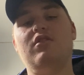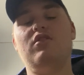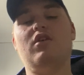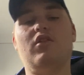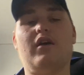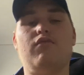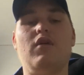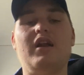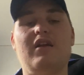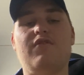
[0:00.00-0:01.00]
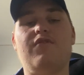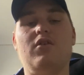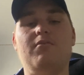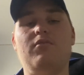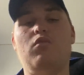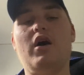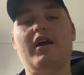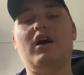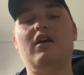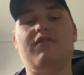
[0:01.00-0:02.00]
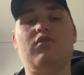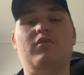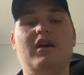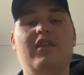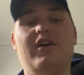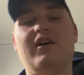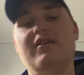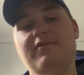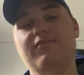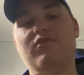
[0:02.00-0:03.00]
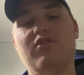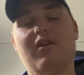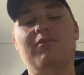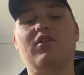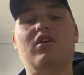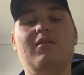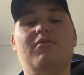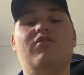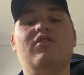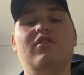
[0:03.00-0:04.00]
Like running from one half to another sometimes.